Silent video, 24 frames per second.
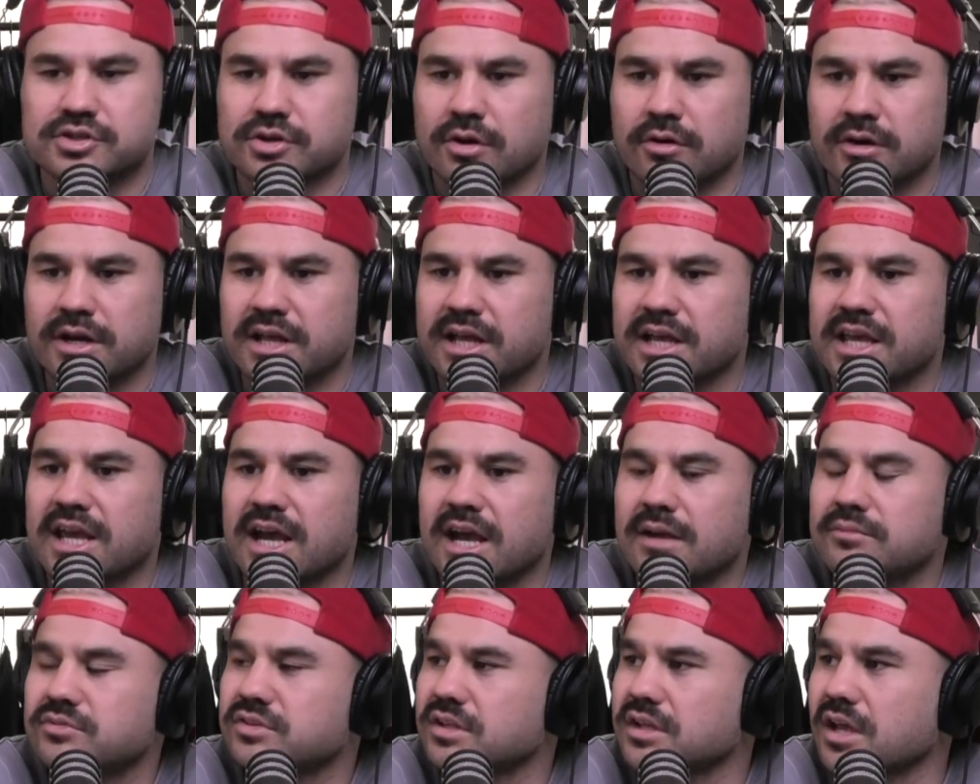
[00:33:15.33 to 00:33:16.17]
majority
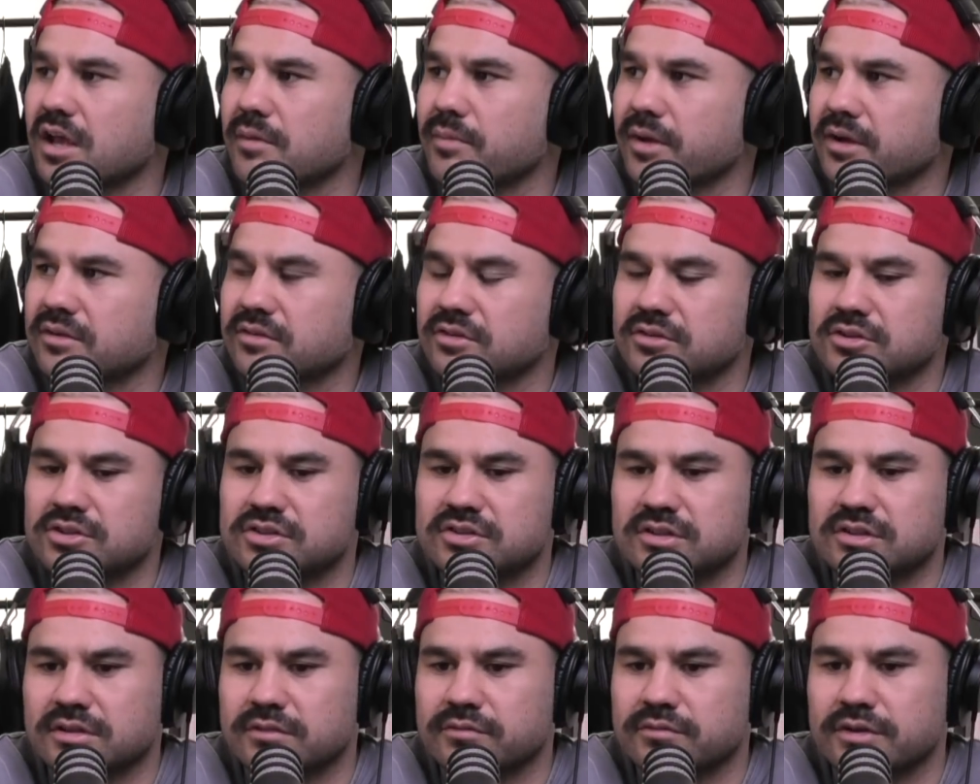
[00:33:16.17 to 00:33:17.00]
of games that go back to
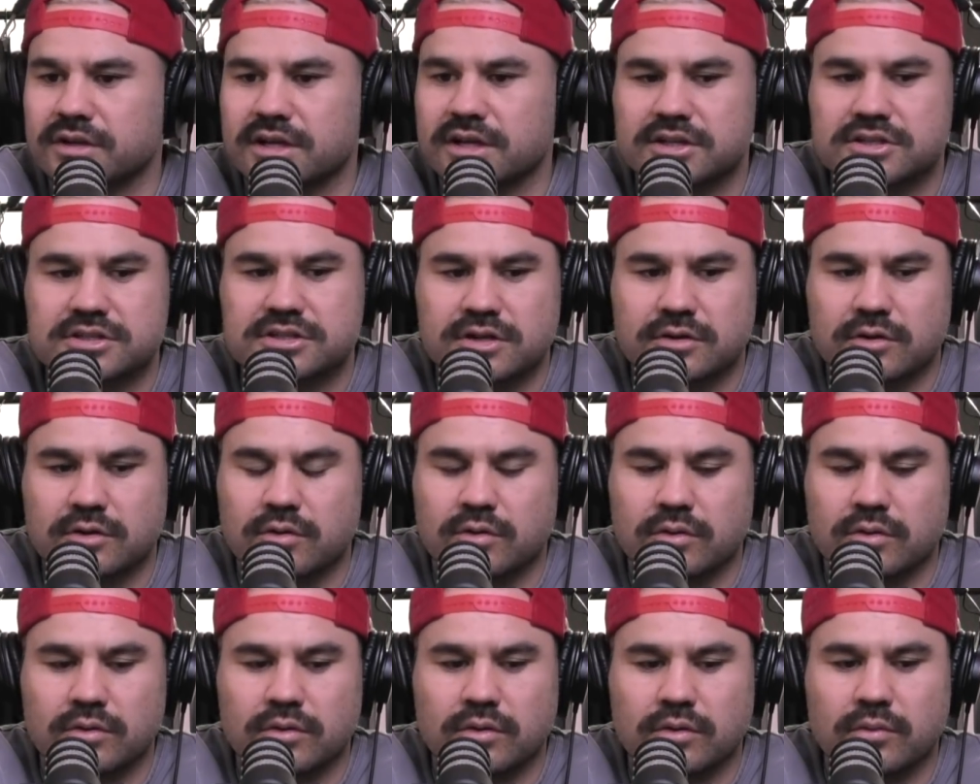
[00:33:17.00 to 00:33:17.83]
New Zealand for next
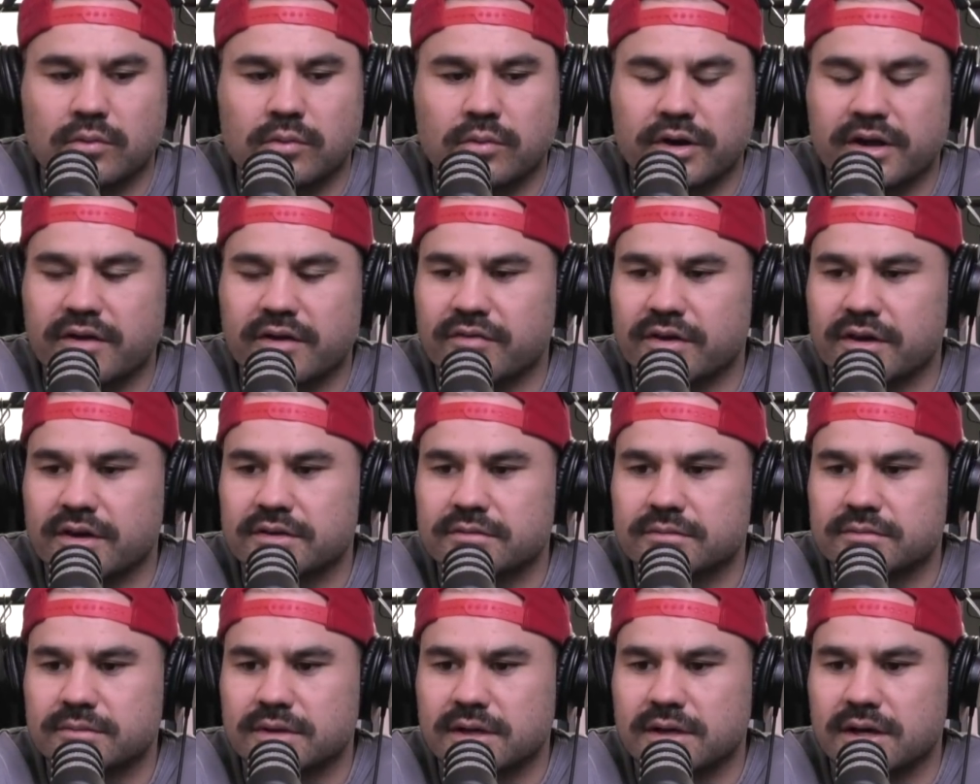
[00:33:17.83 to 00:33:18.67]
year or
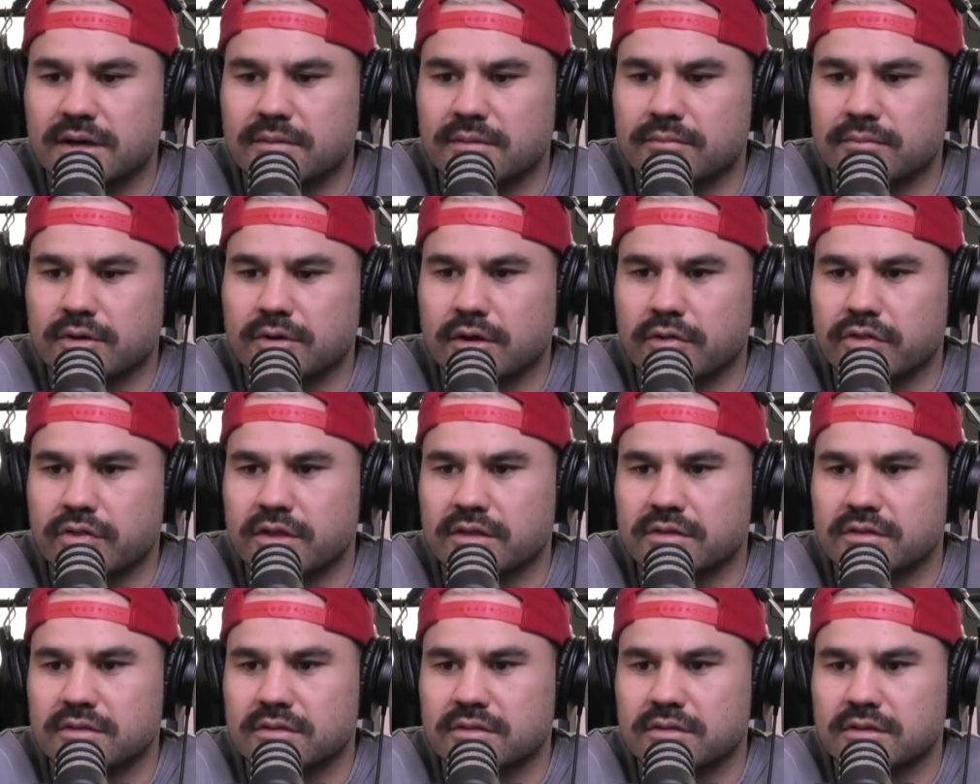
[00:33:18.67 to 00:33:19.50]
whatever. I
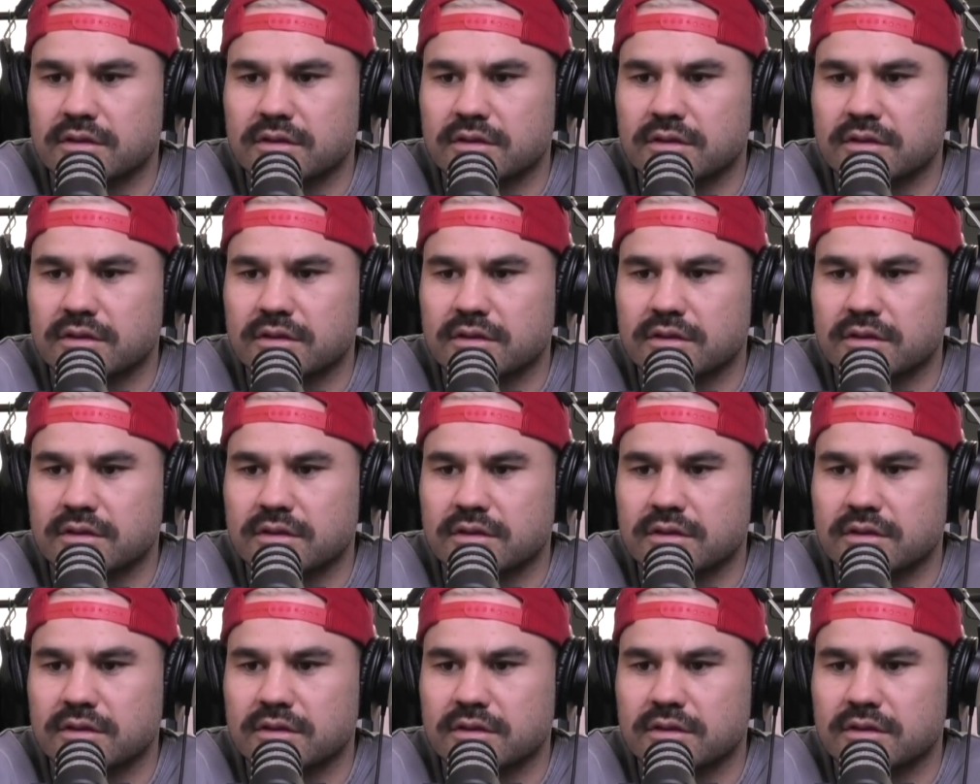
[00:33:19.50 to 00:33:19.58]
think